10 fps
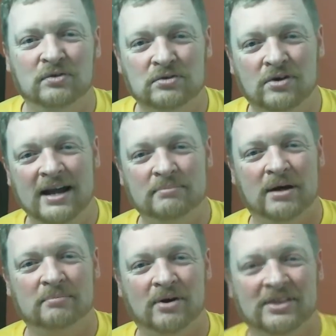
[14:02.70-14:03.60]
grade
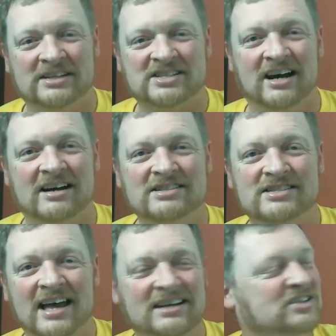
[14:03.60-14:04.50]
bump on this, guys.
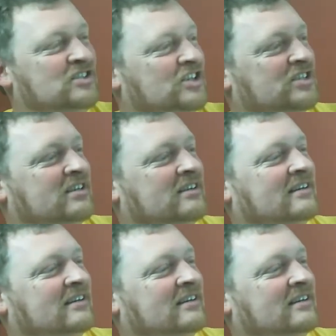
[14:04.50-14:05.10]
That is